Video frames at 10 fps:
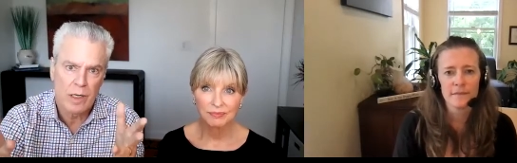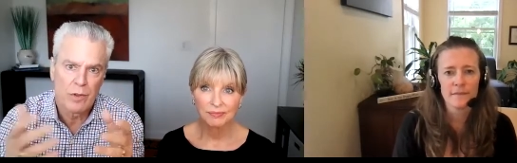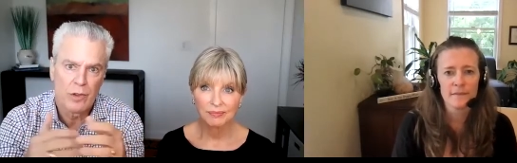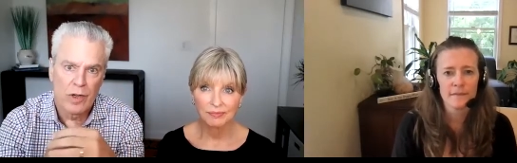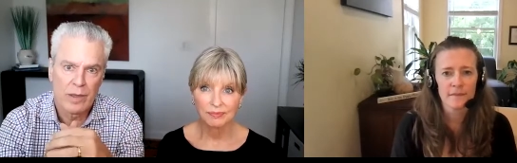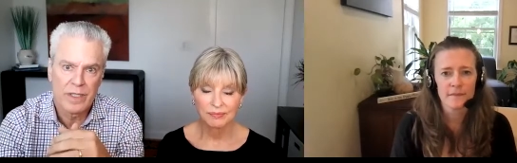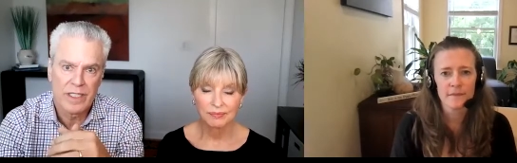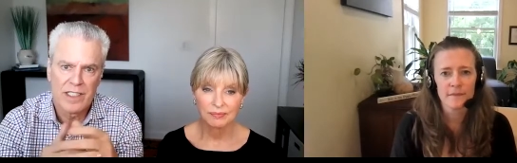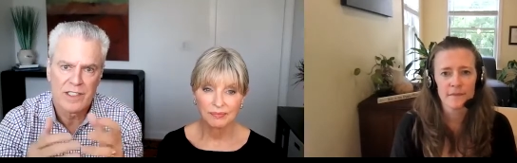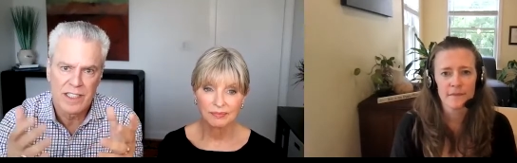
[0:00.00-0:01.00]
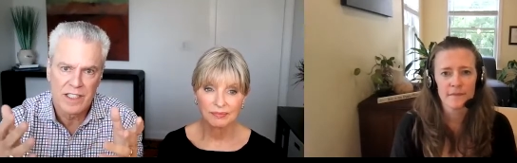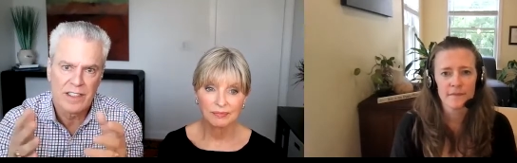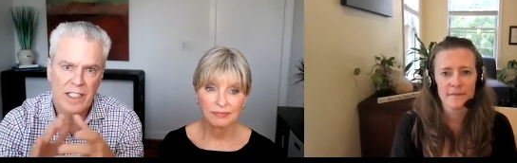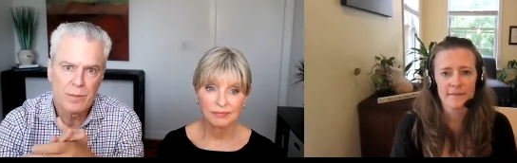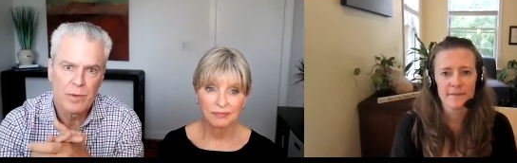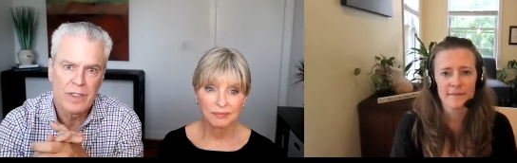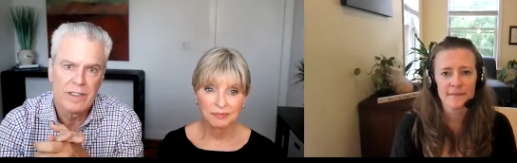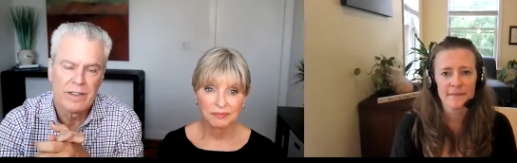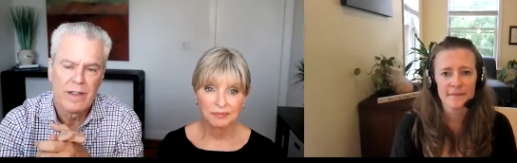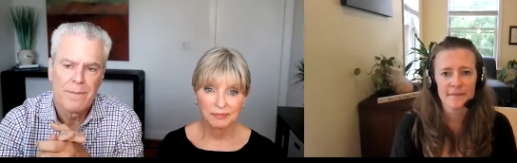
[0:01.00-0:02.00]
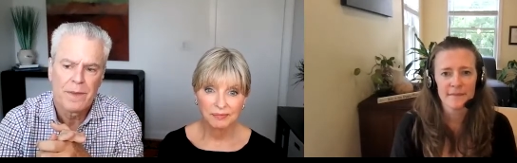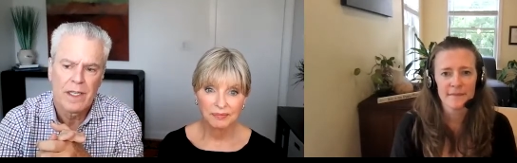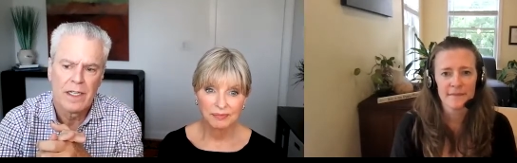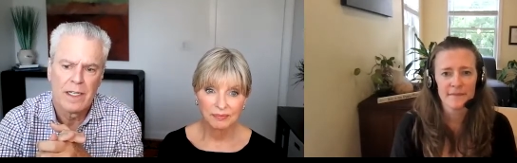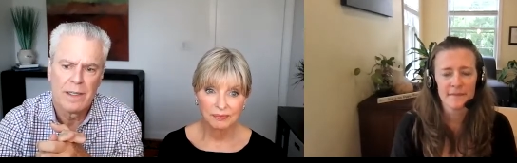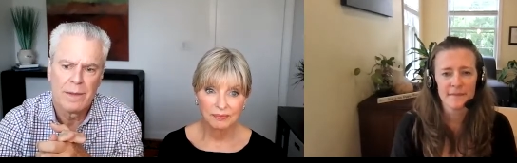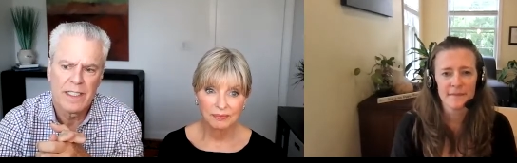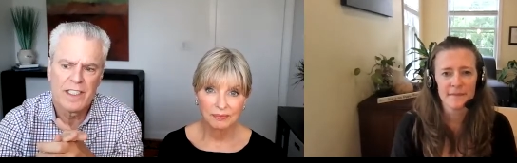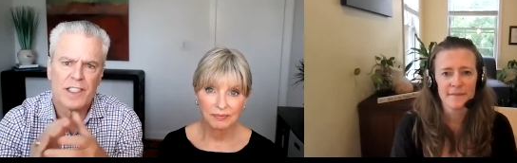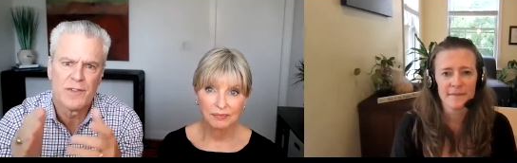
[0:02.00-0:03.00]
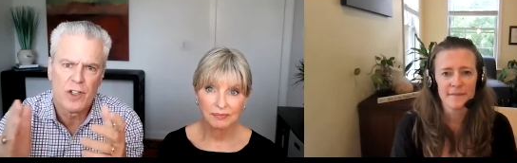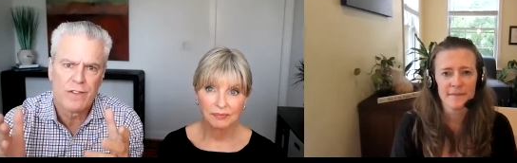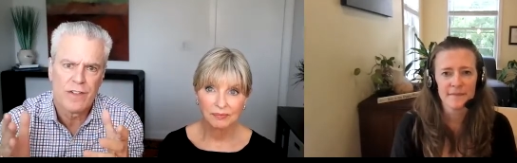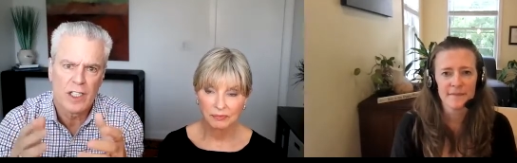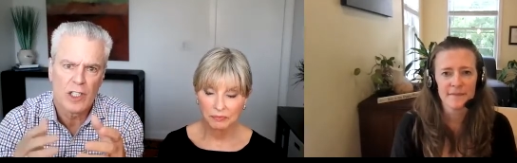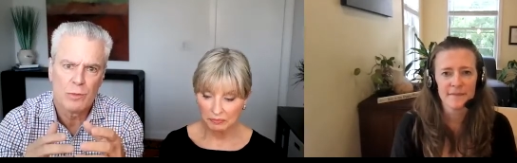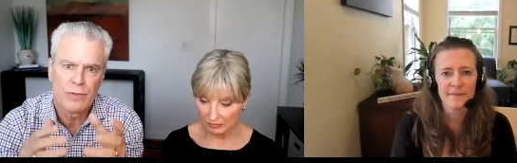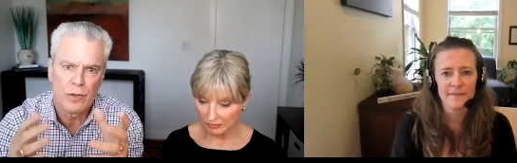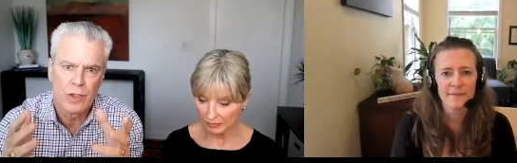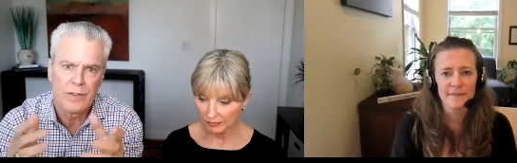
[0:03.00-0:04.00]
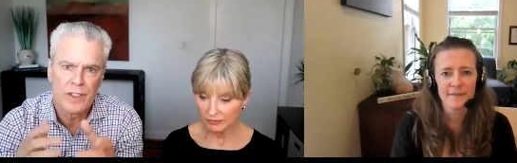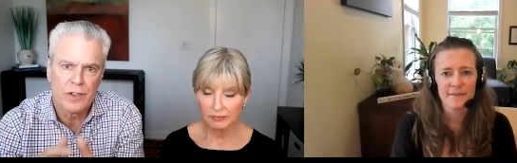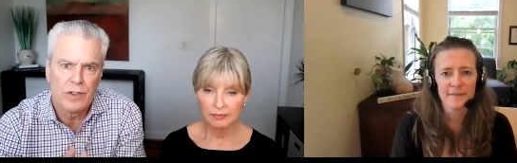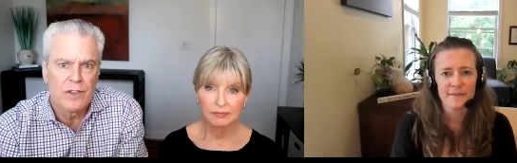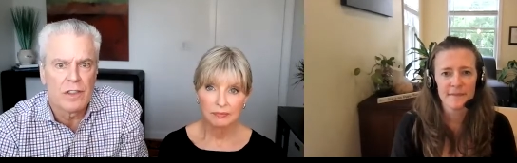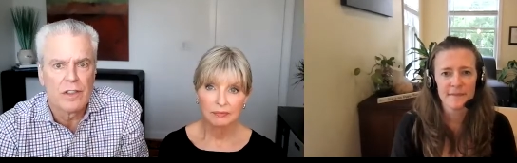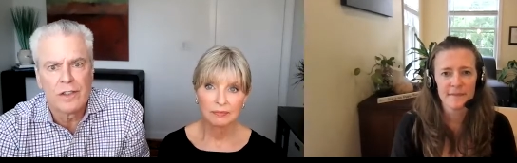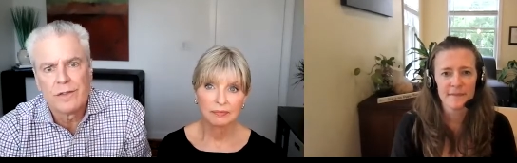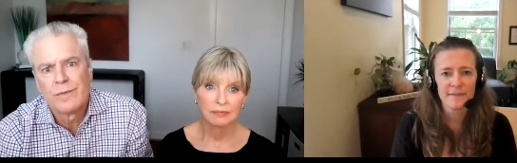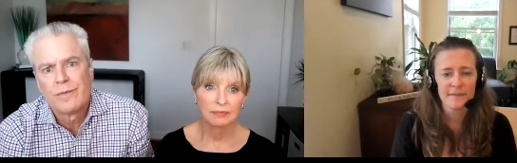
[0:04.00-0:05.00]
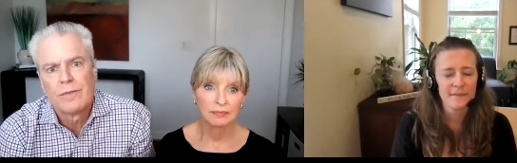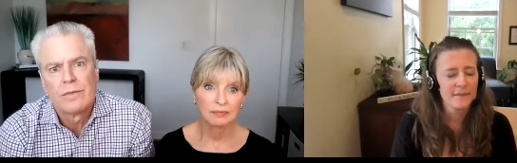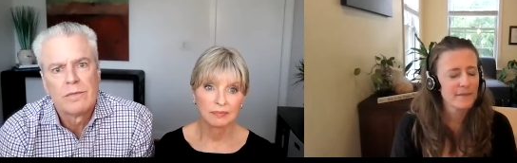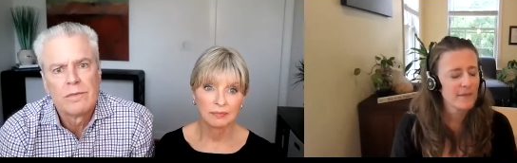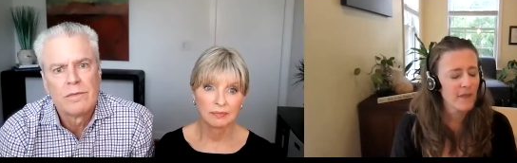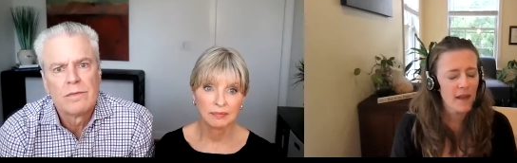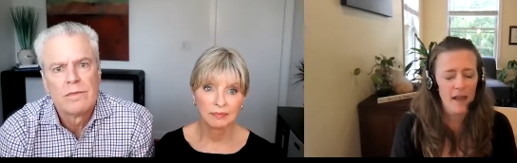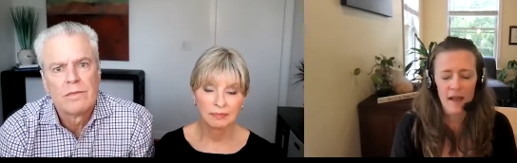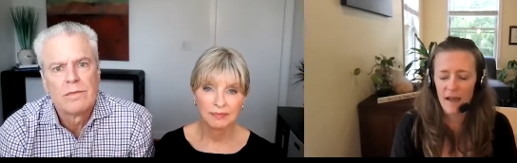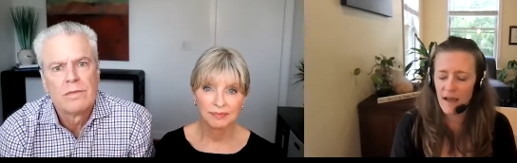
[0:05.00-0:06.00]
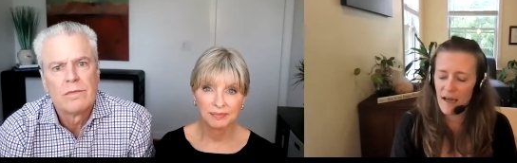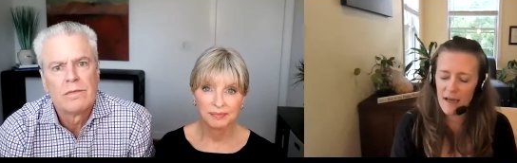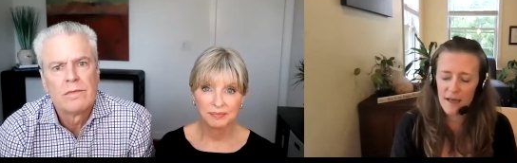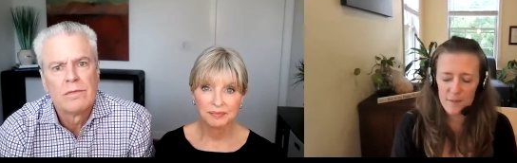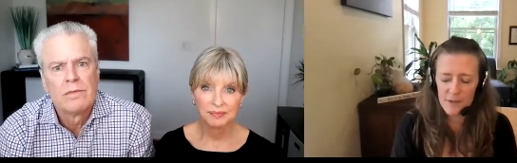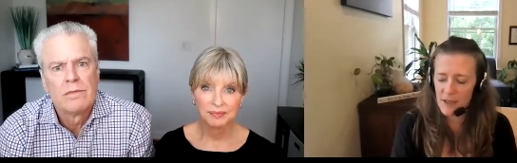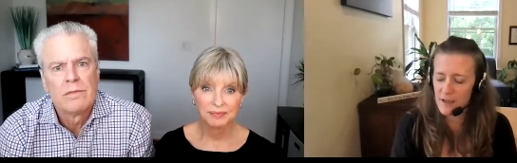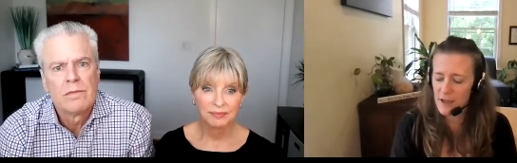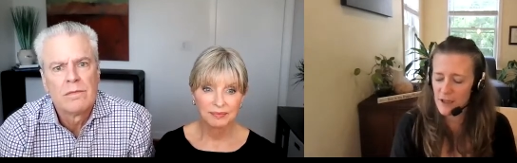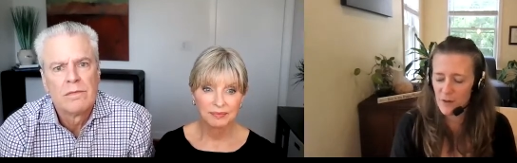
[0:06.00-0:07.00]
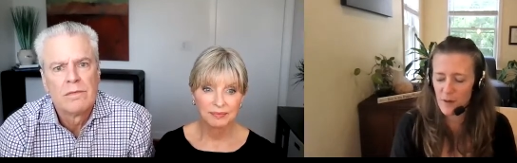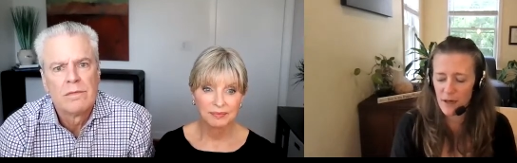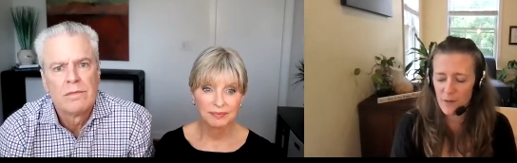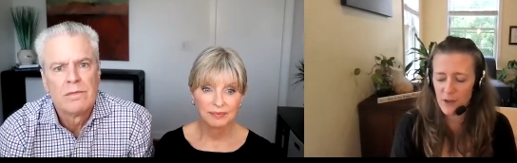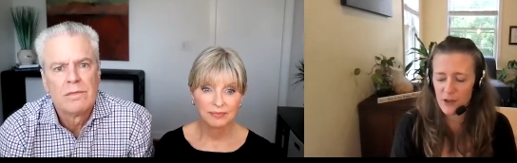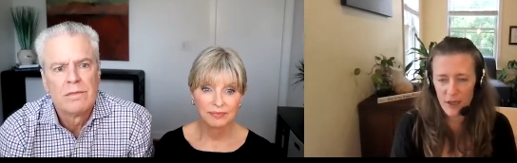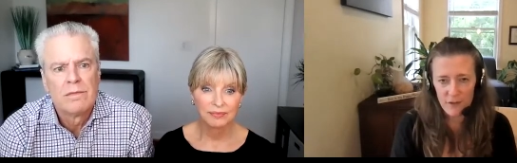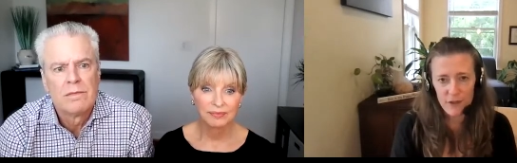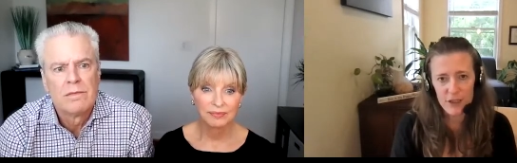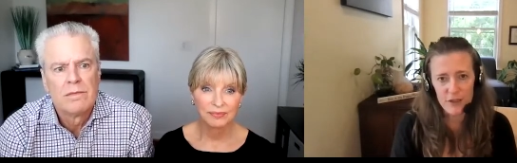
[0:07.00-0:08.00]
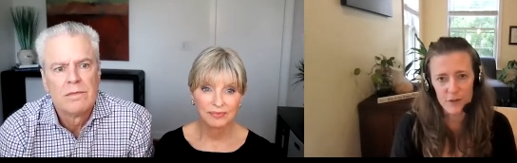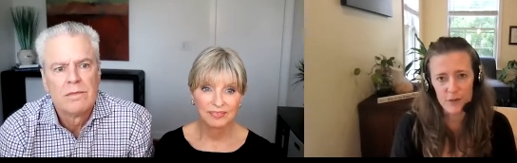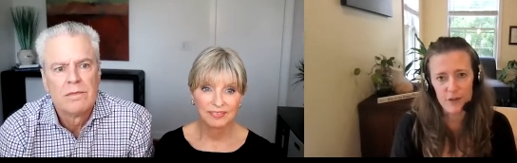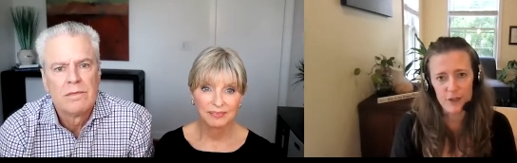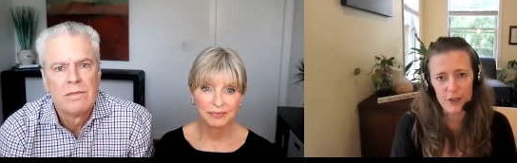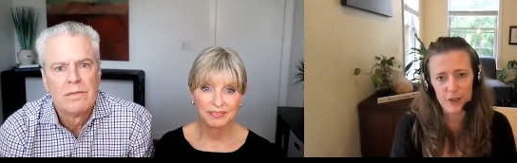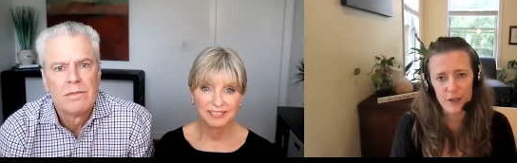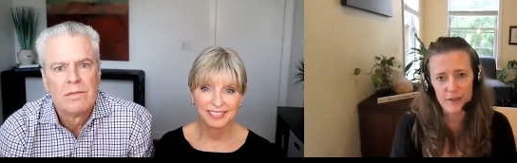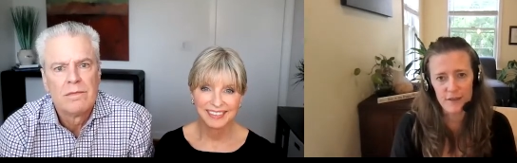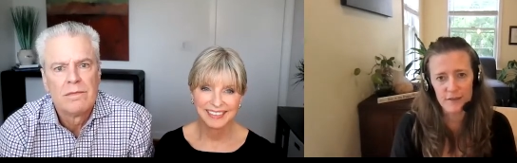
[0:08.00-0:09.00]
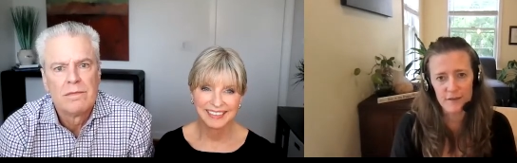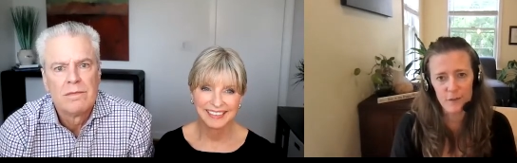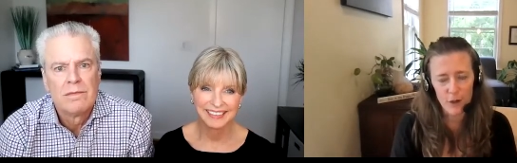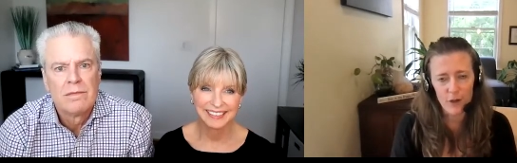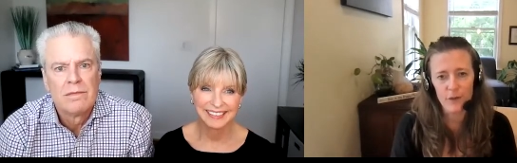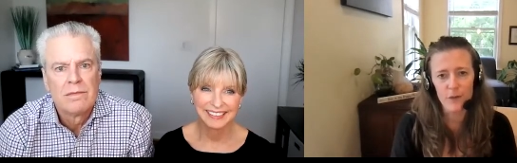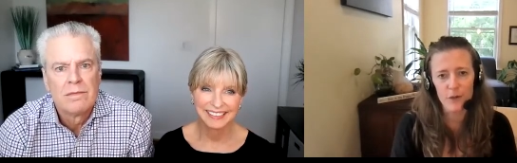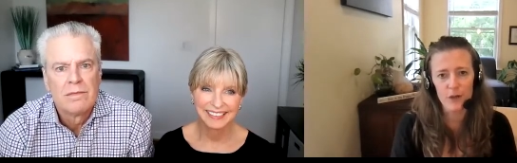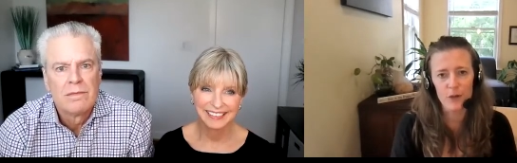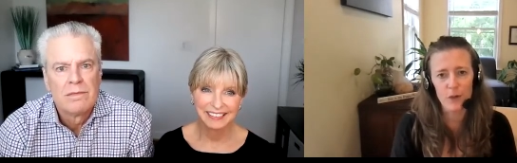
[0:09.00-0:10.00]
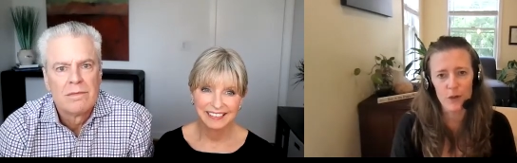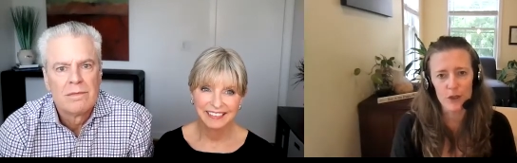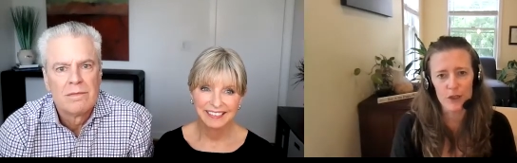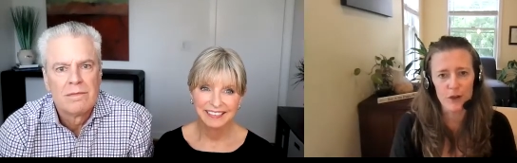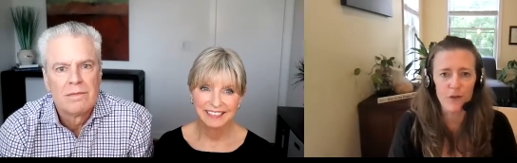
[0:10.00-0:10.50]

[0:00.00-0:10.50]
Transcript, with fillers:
Speaker 1: program begins, and I think that's pretty. Uh, it's it's very valuable for every student to learn.
Speaker 2: I am telling you, I wish every student could walk through your doors, your